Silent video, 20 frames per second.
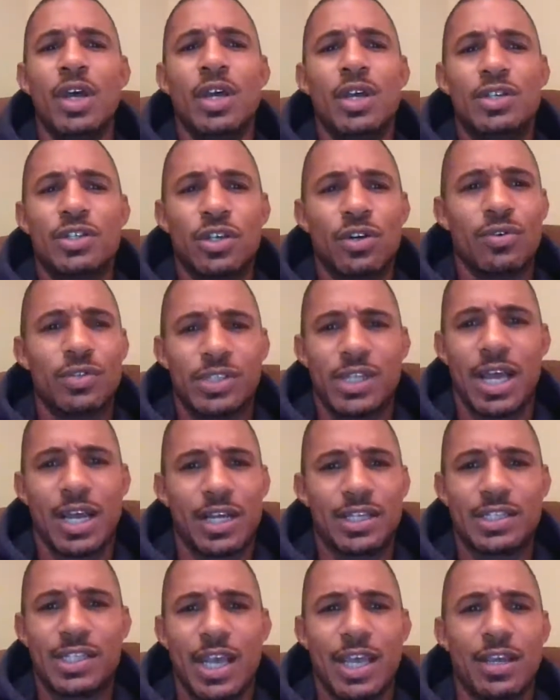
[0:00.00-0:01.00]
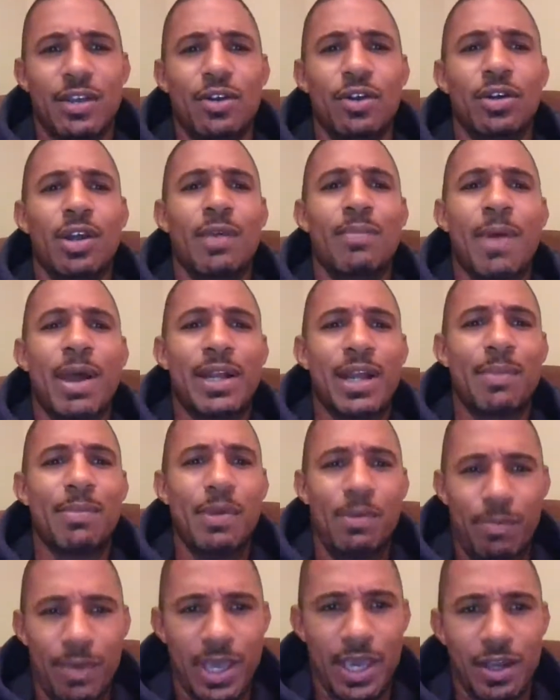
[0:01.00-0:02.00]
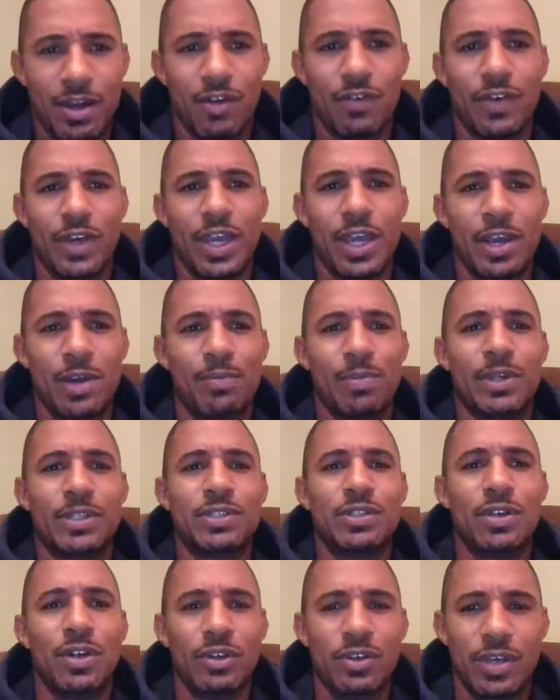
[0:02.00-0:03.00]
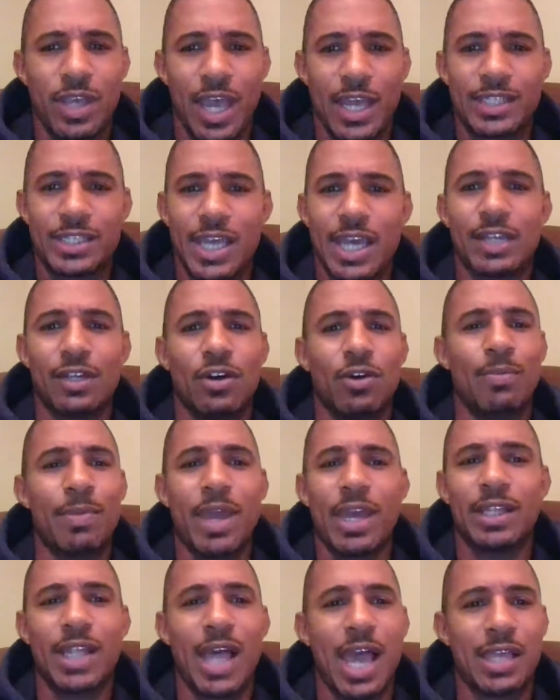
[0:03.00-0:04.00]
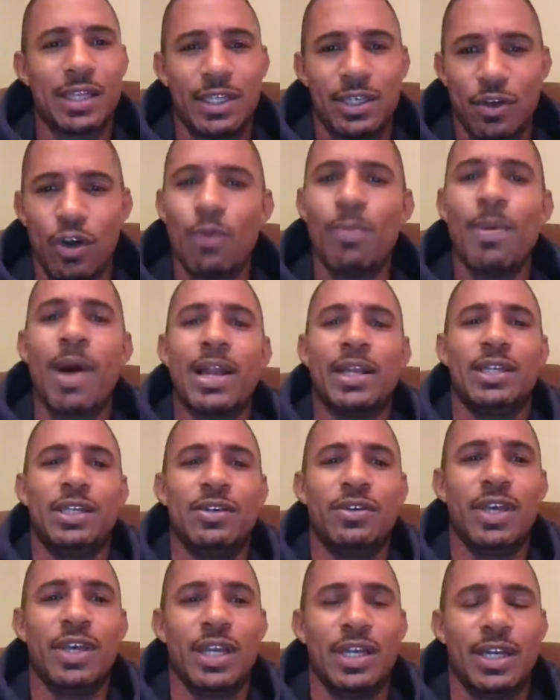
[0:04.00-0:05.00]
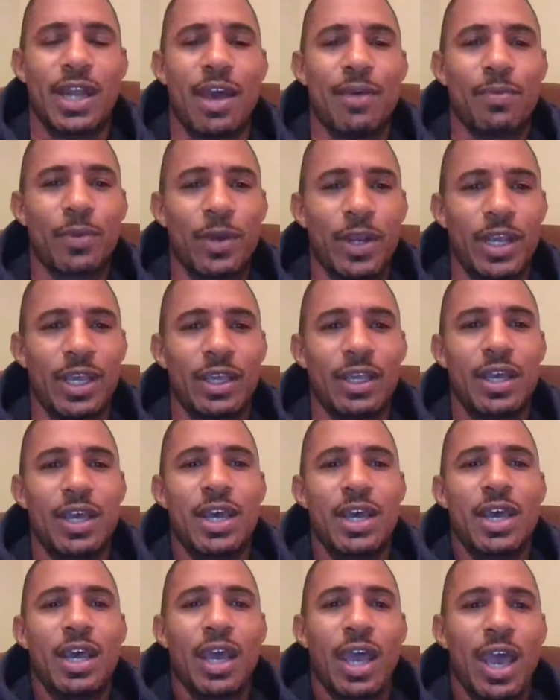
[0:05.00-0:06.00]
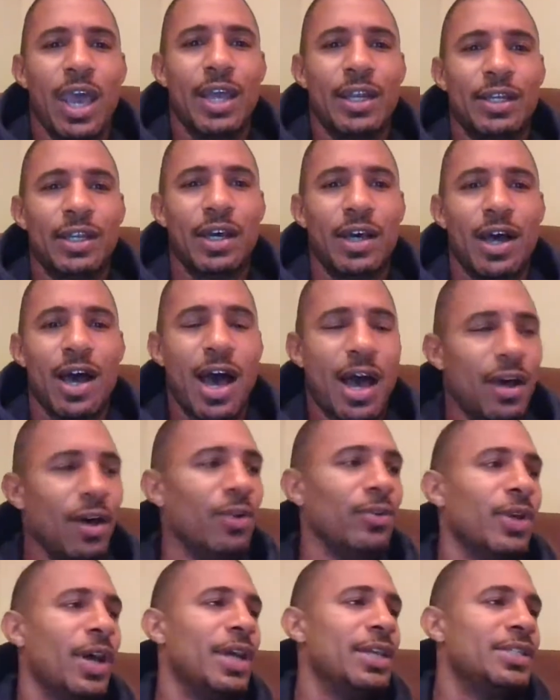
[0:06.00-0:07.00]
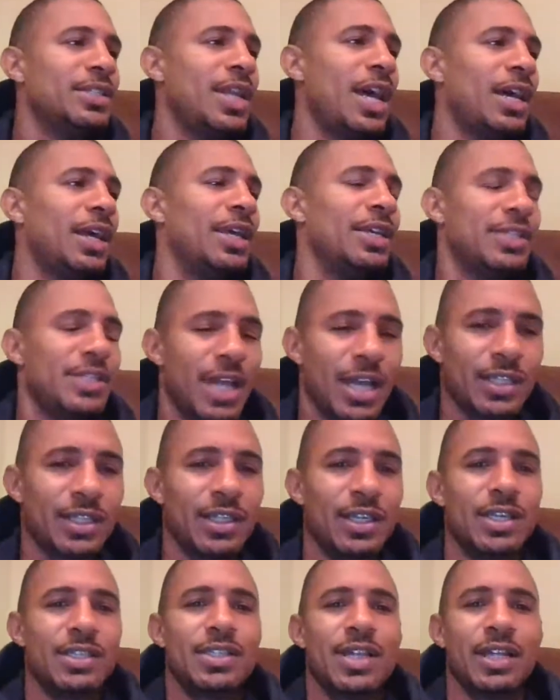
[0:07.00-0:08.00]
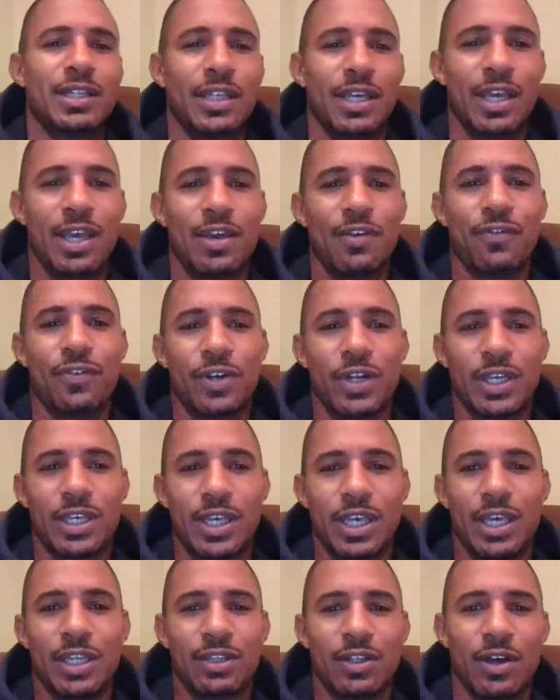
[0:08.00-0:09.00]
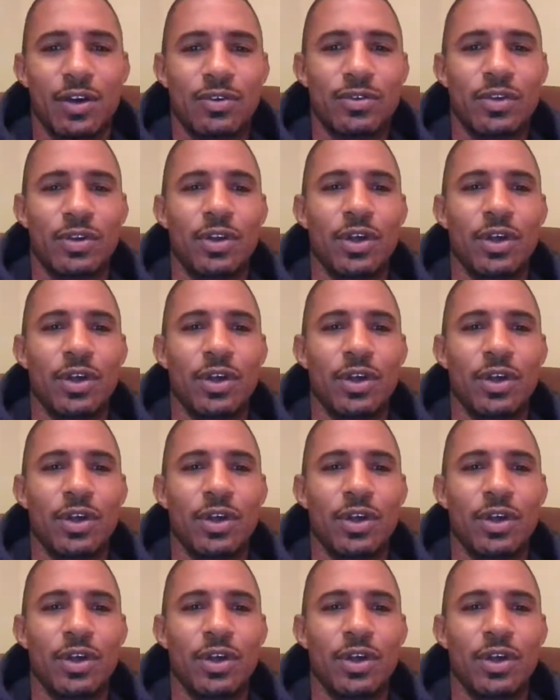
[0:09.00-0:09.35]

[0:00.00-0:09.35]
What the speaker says: So it's like I say, they might not be big over here, but you can't take no man lightly. Nobody you get in that ring. And it's not the end for the kid though.